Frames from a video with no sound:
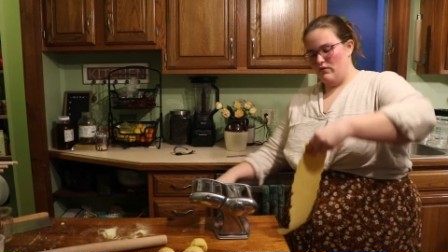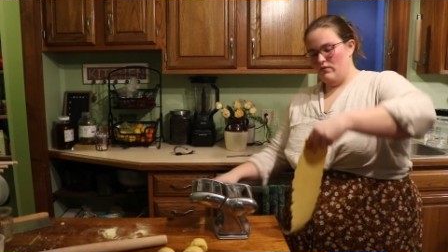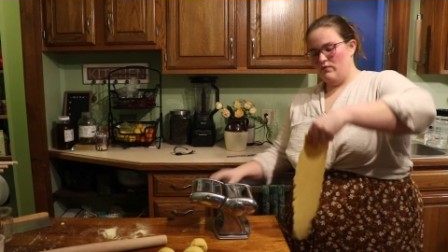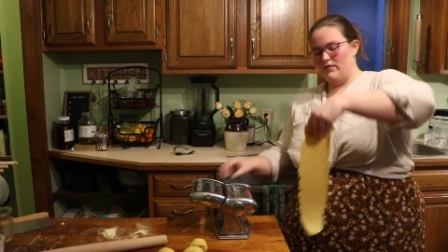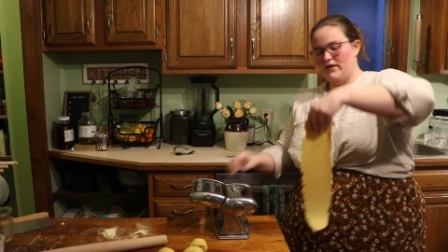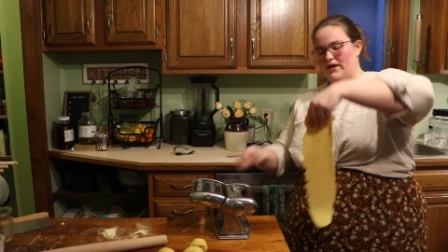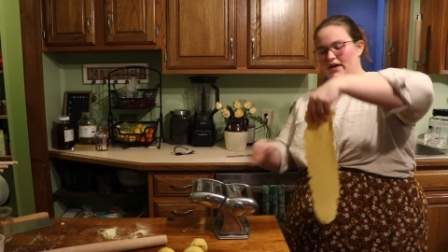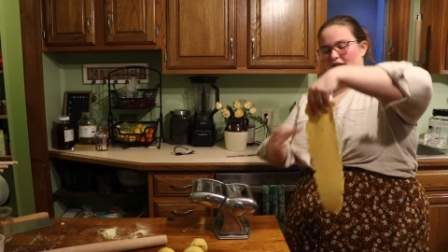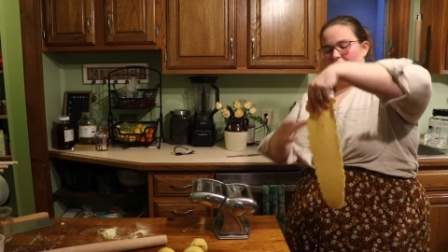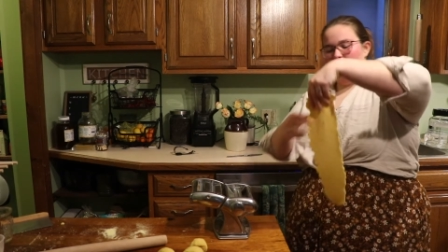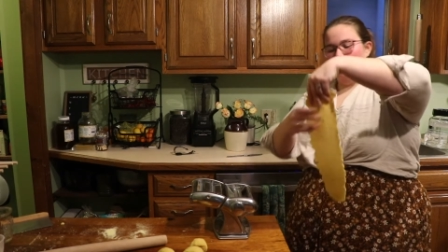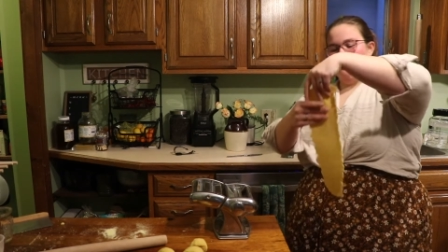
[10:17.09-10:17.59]

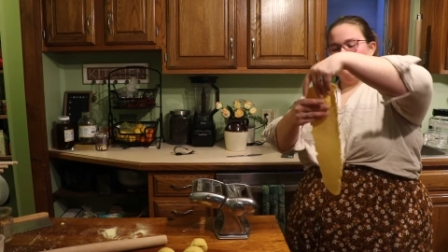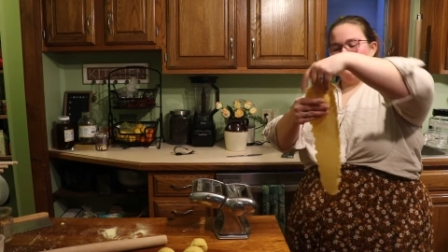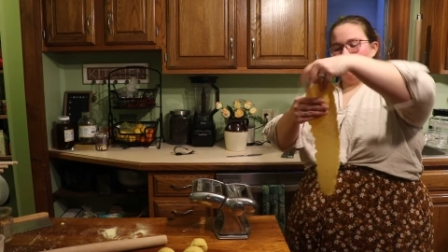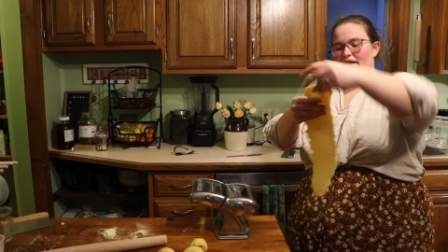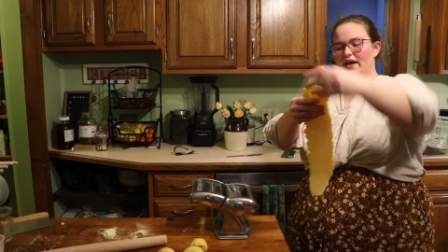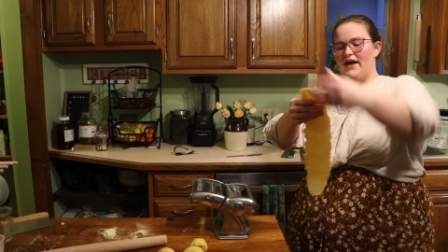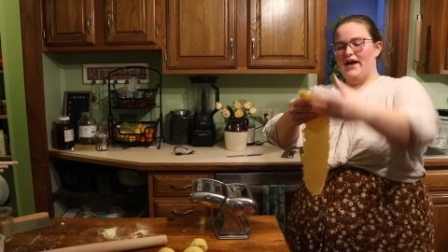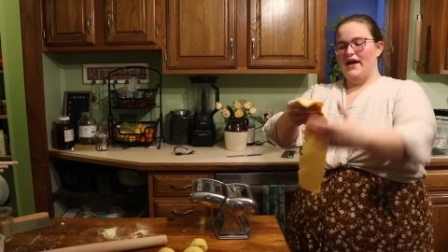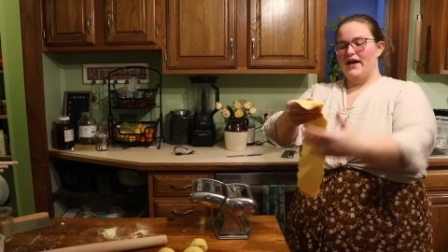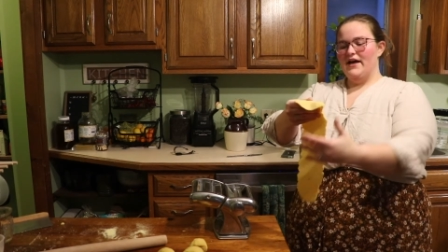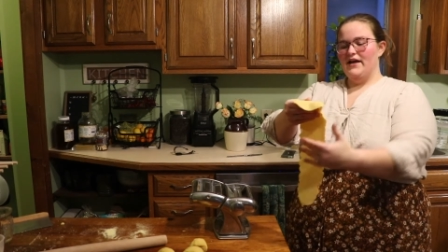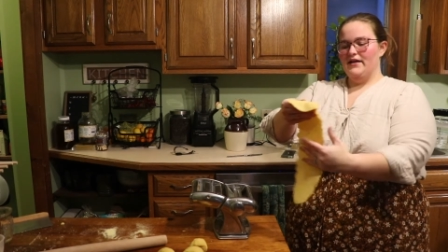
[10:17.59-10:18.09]
We have
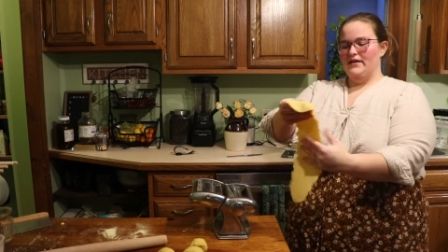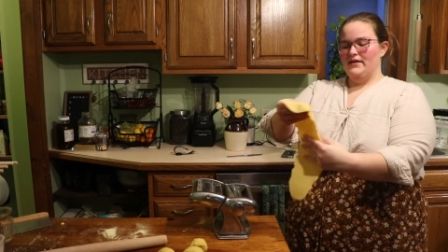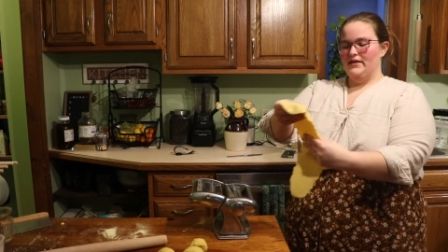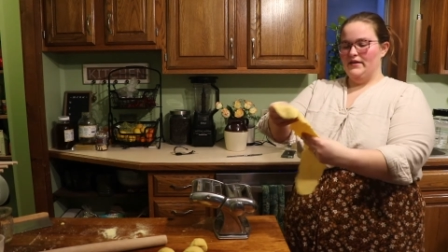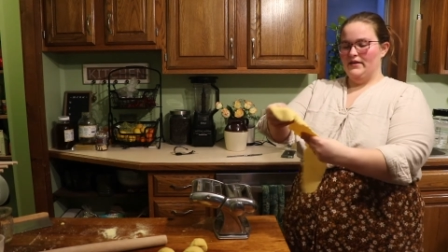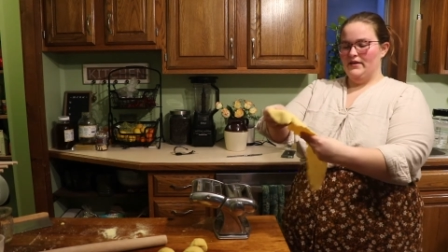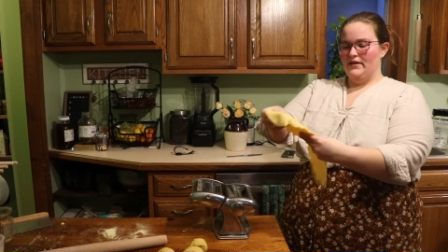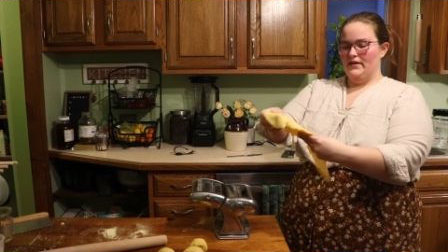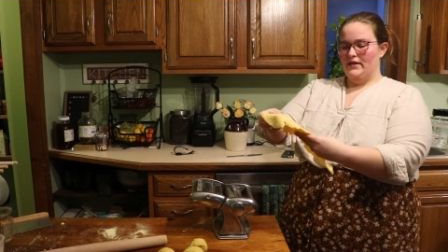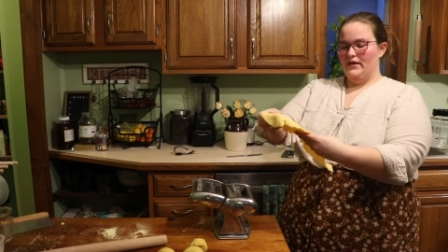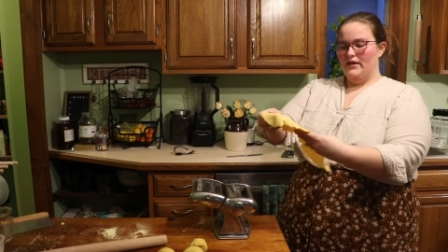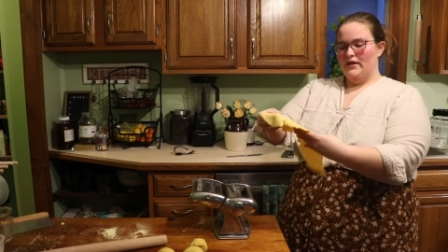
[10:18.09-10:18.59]
that.
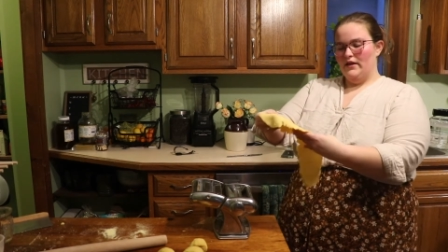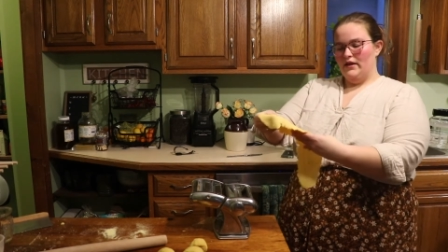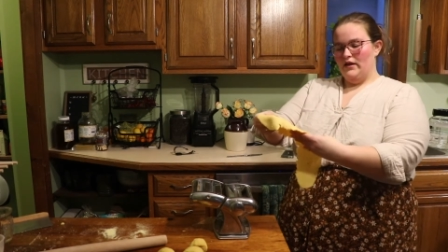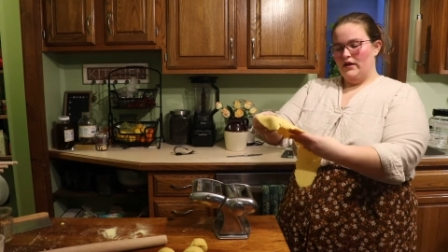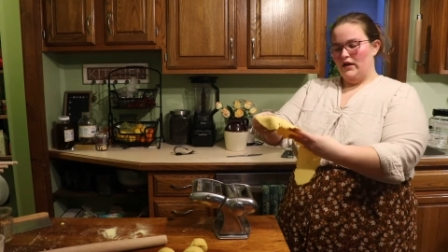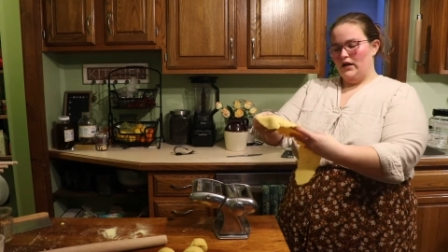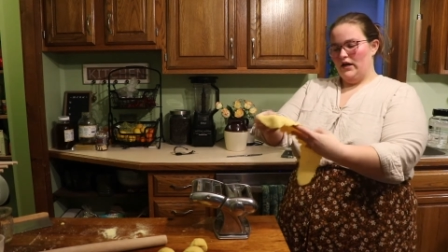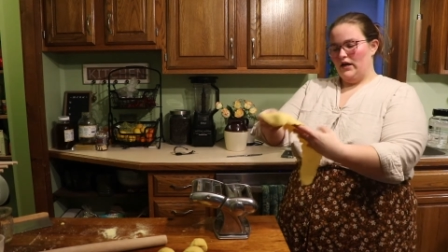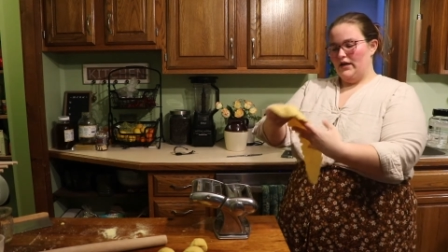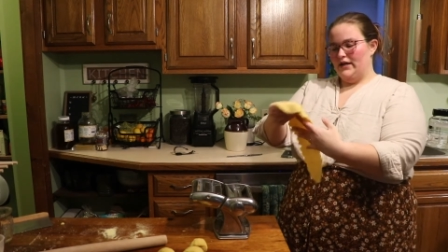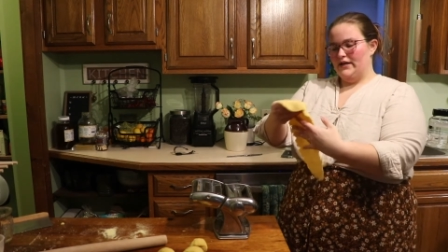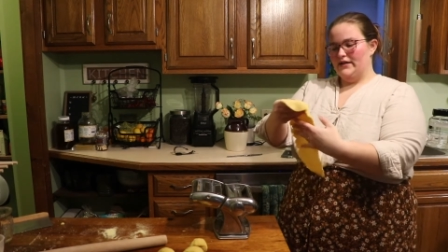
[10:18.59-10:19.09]

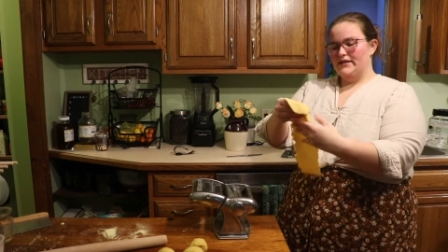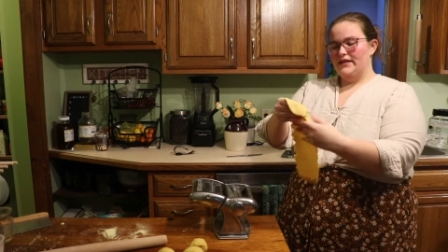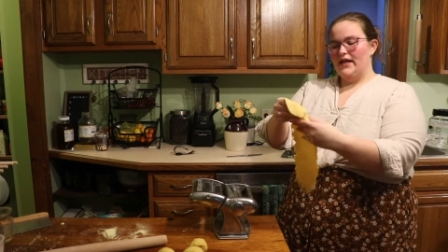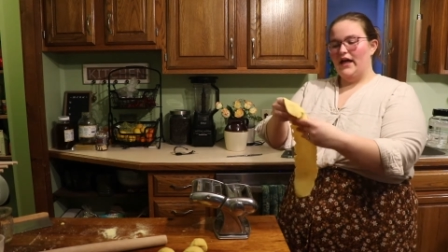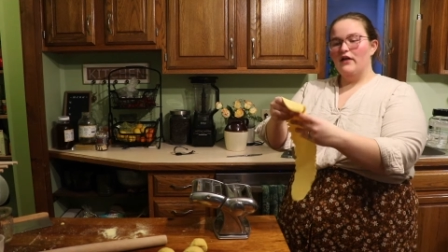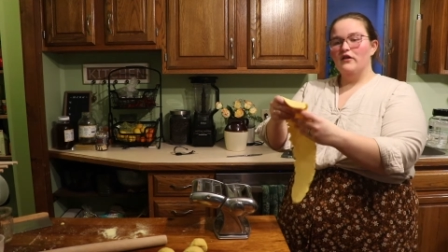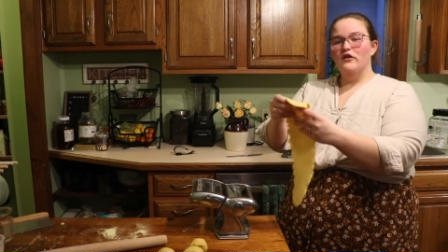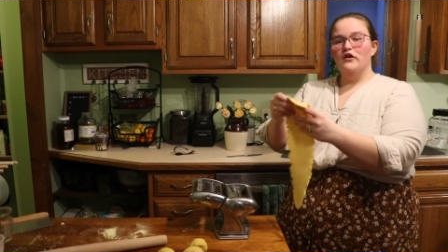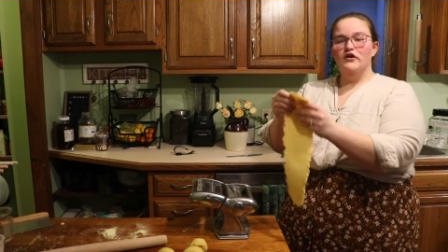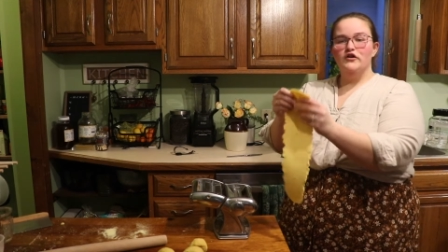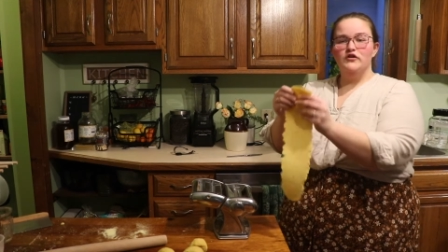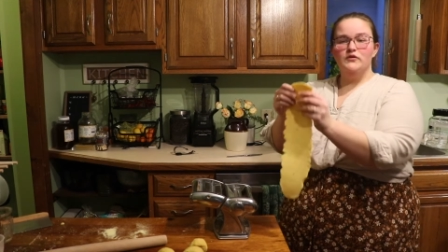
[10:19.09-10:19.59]
All right,
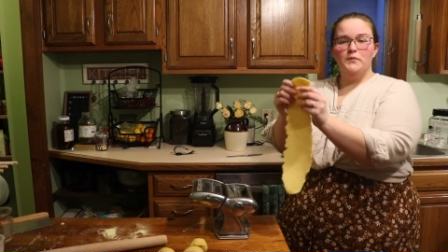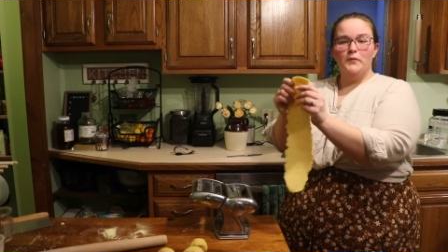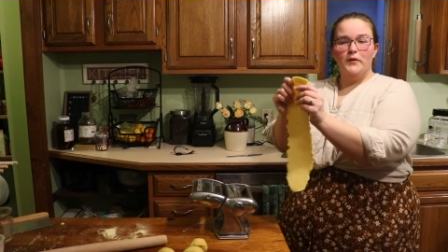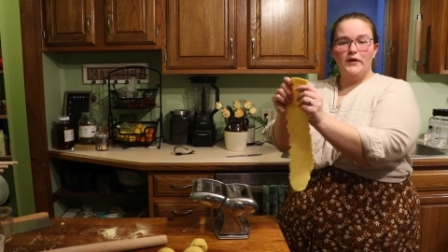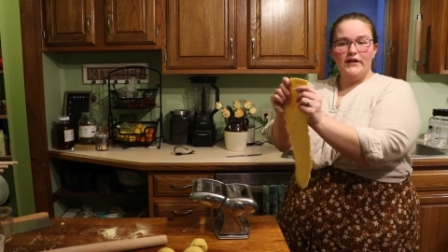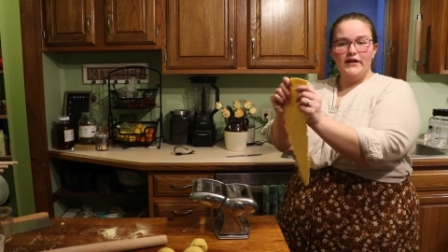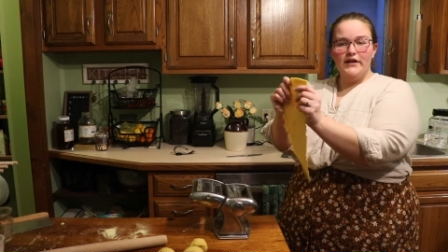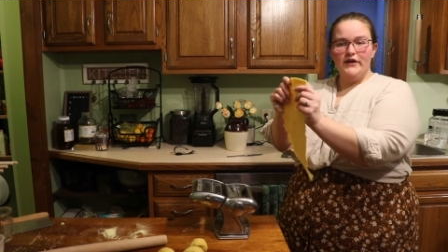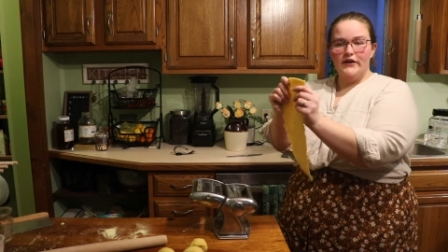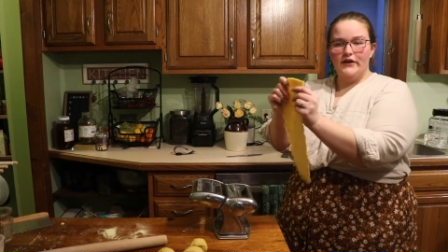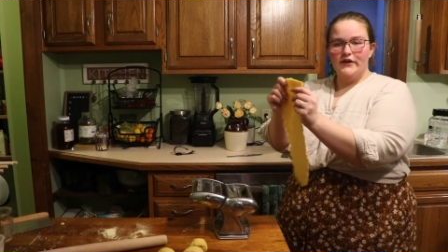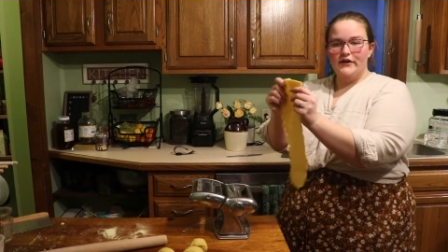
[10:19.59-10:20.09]
that looks
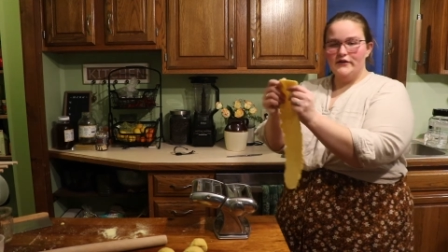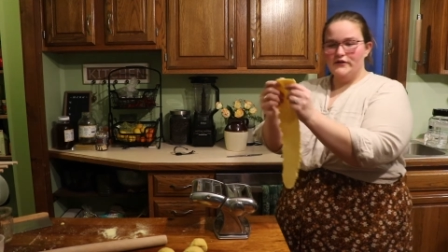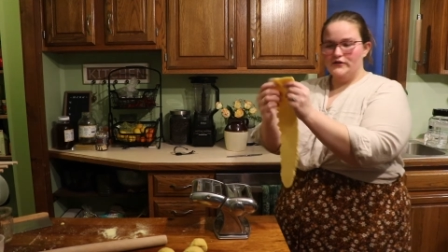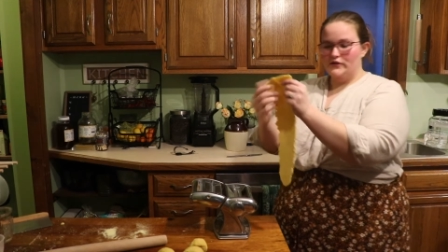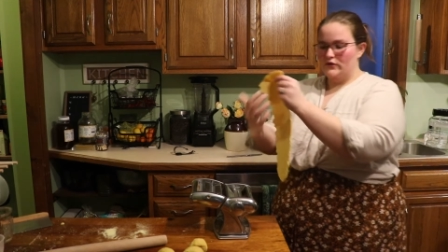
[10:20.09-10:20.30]
pretty good.